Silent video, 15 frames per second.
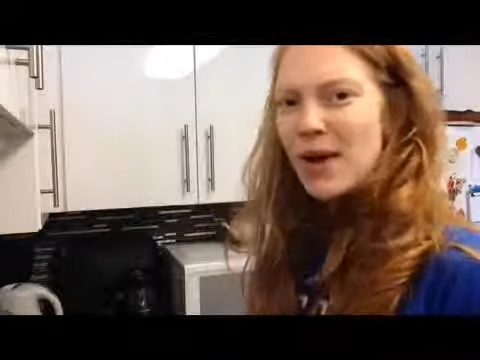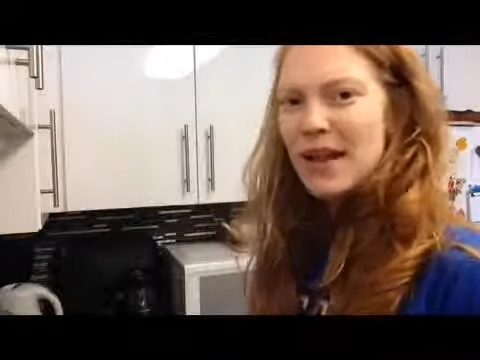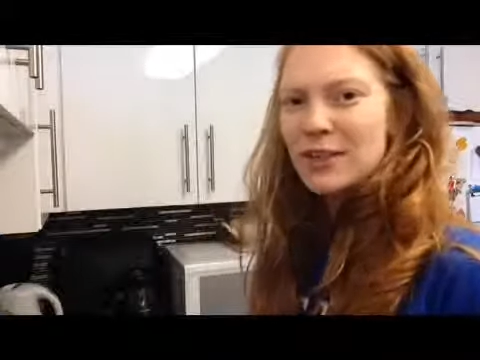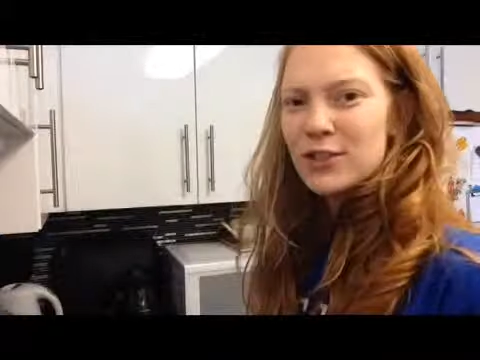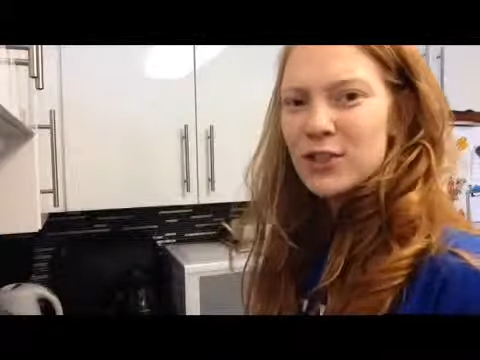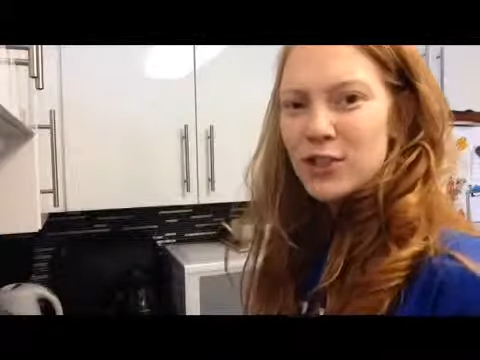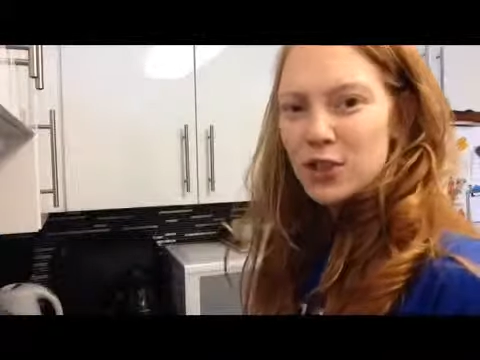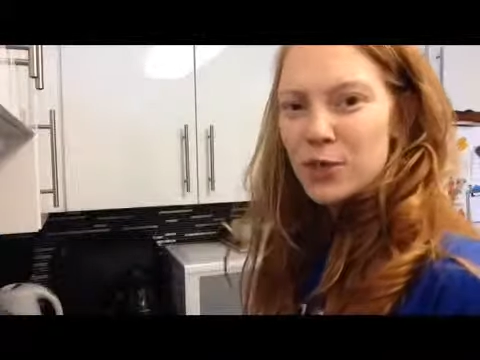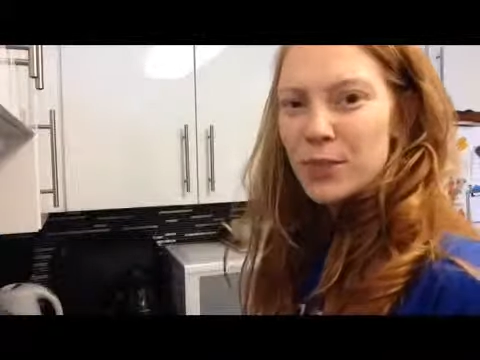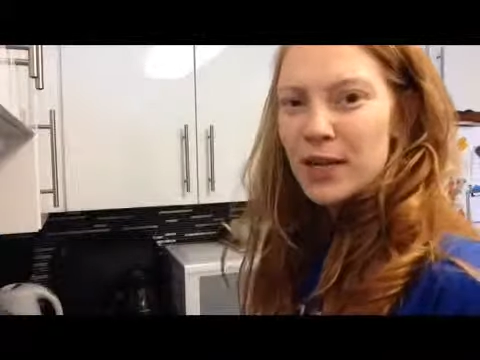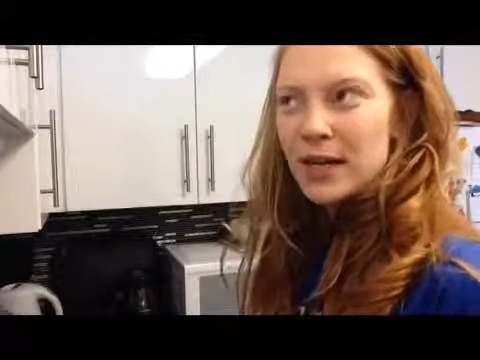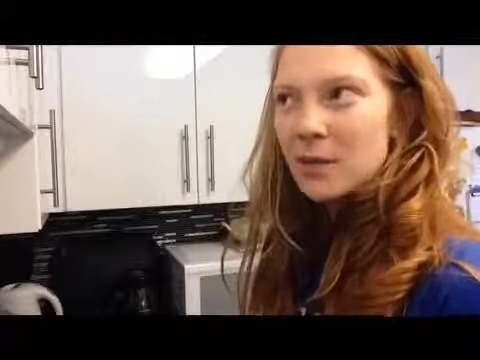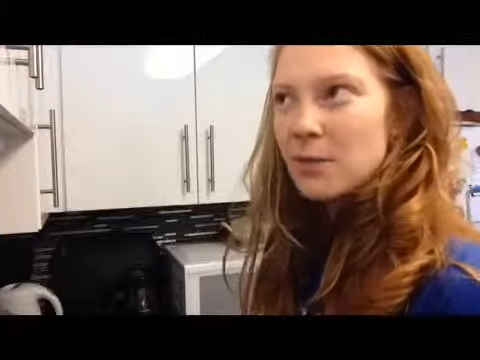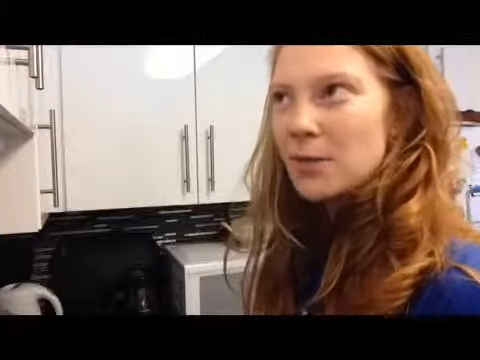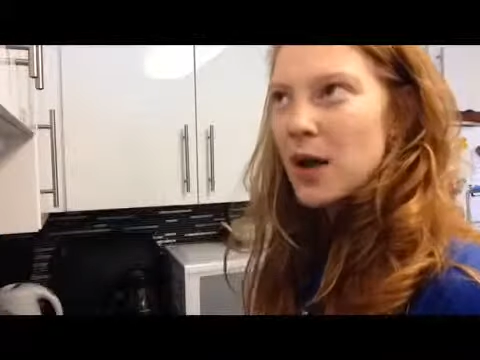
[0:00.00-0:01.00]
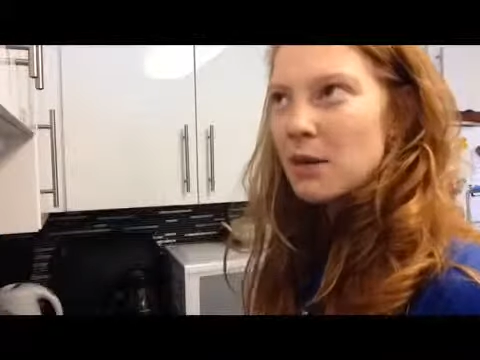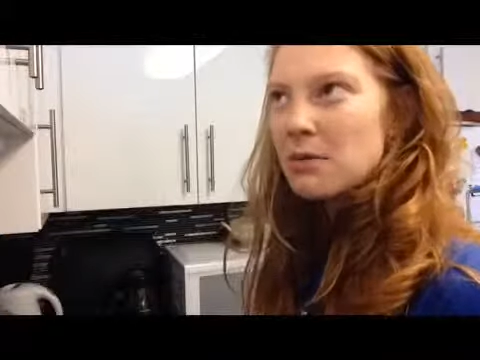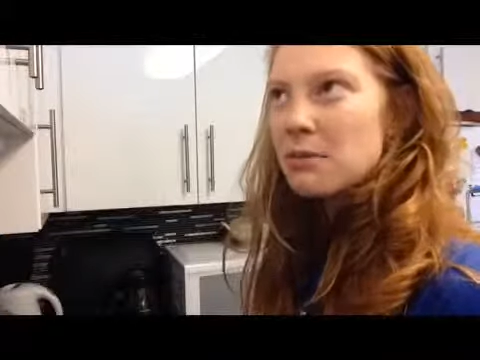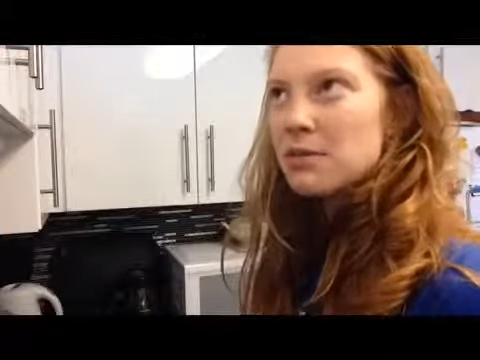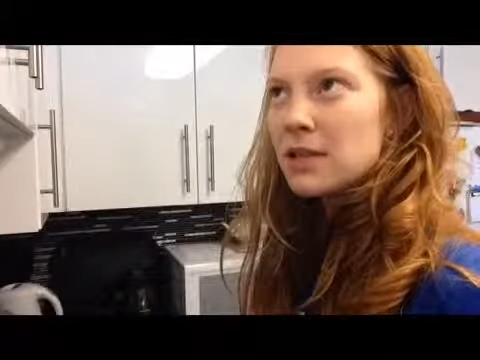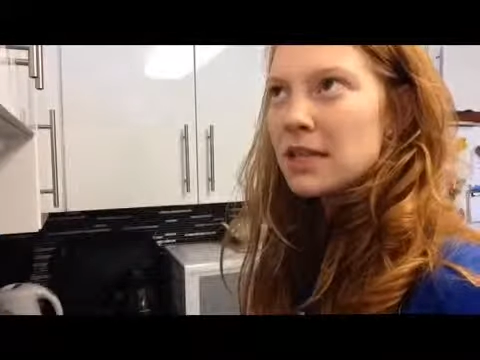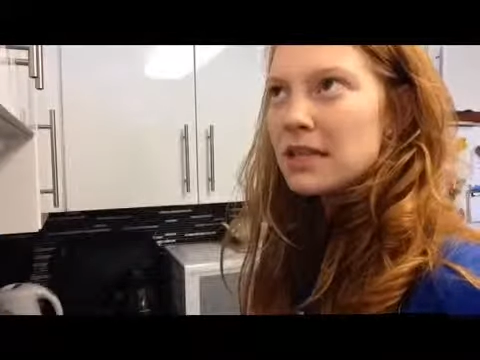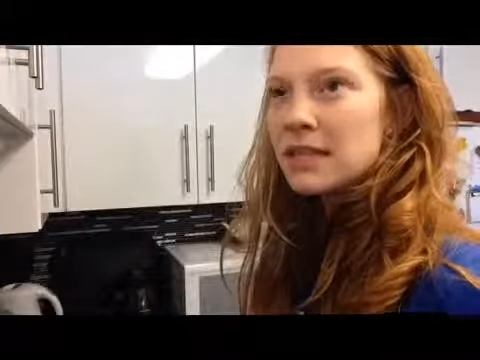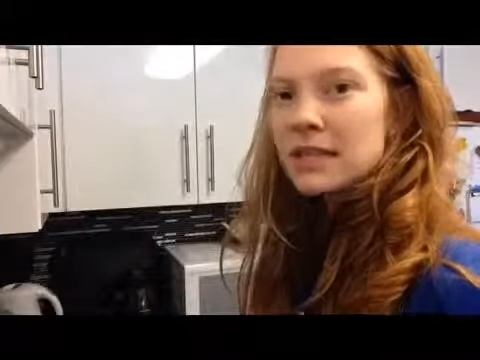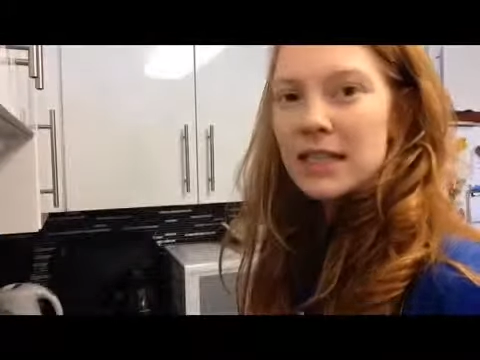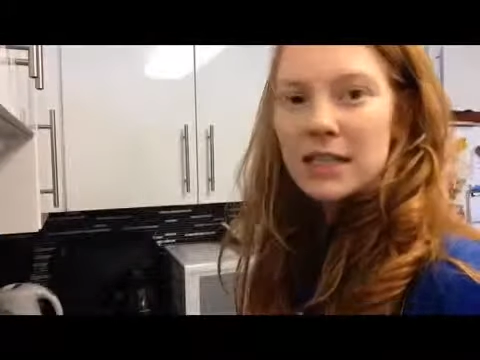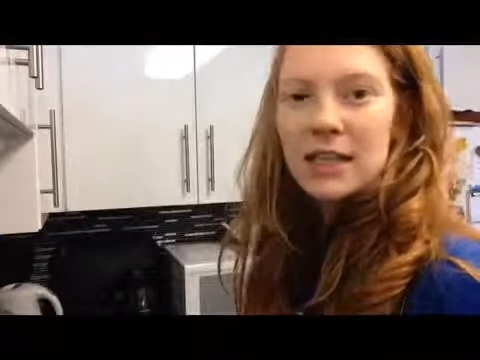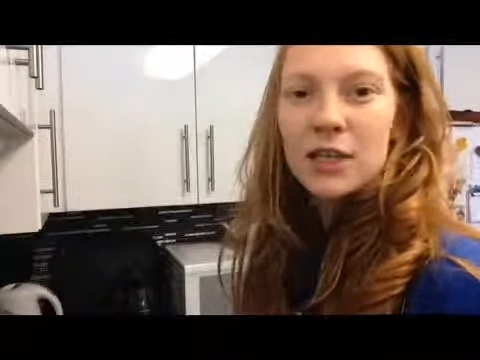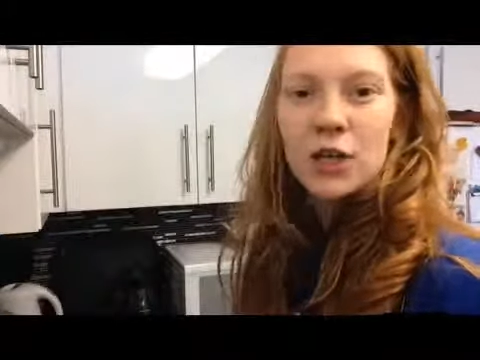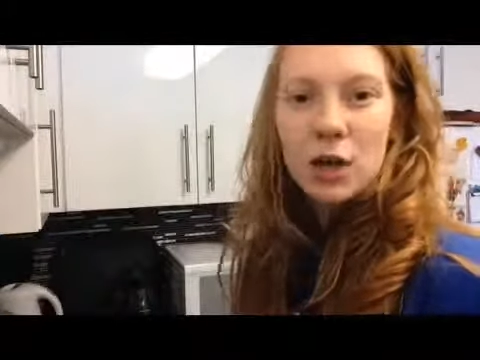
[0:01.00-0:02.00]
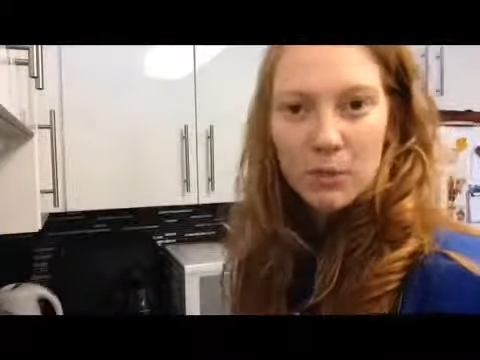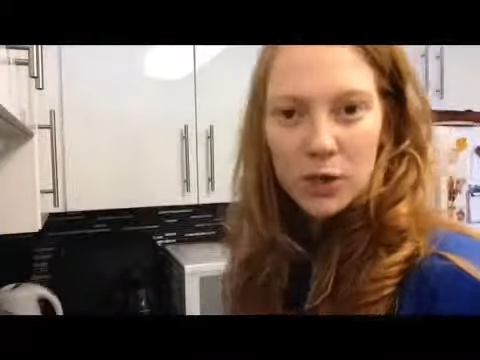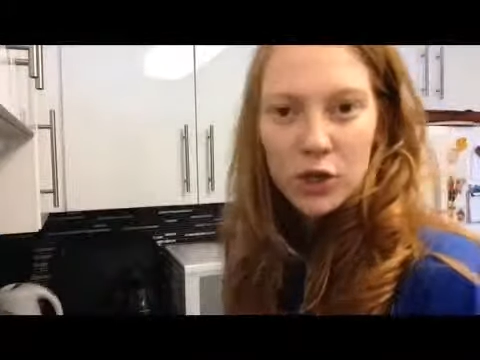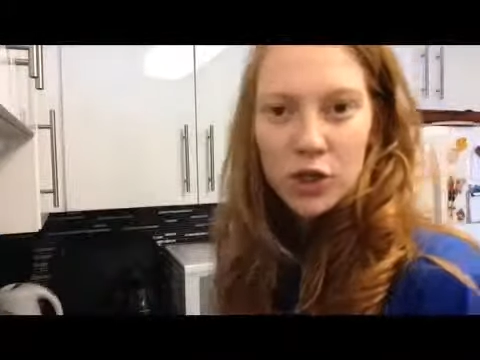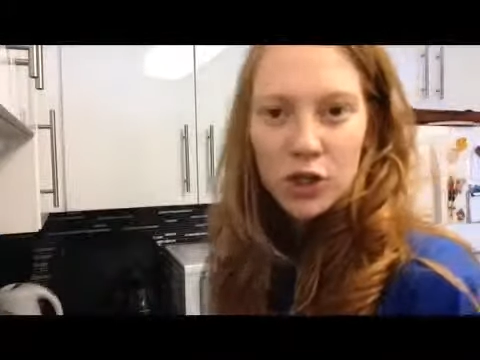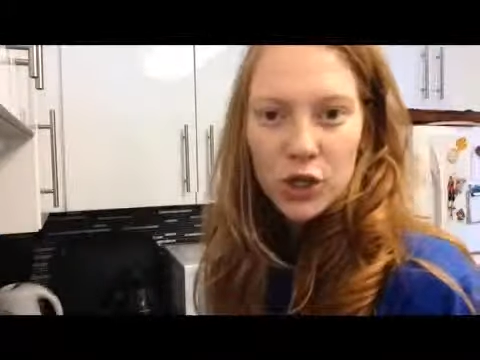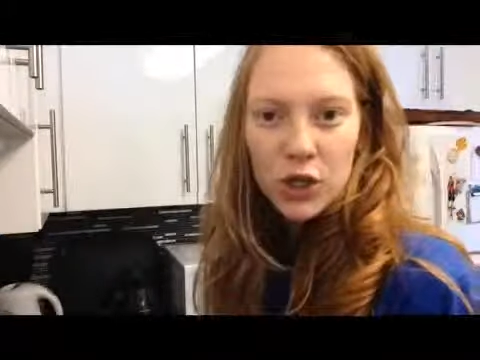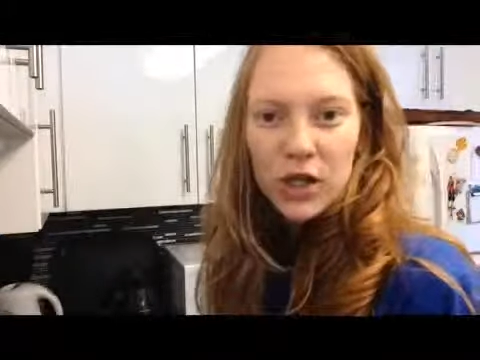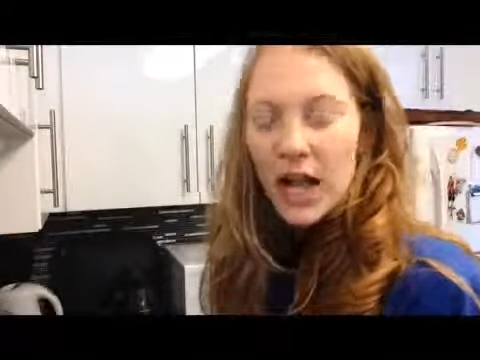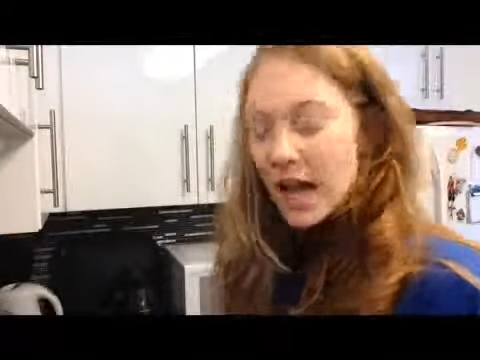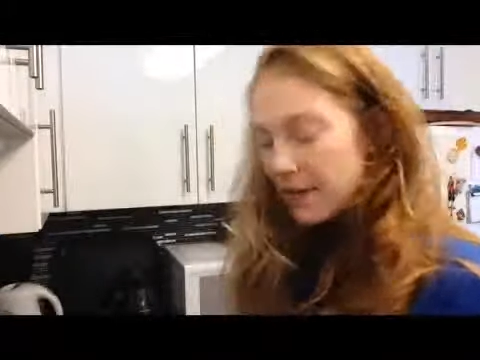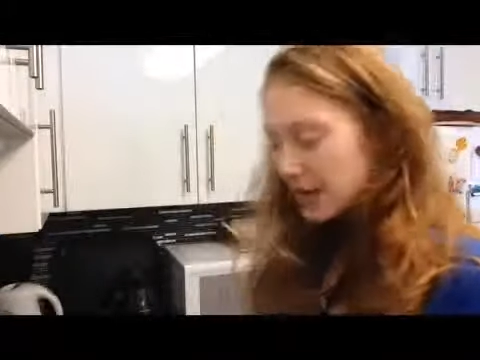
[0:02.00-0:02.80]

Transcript: and stupid and probably deleted commercial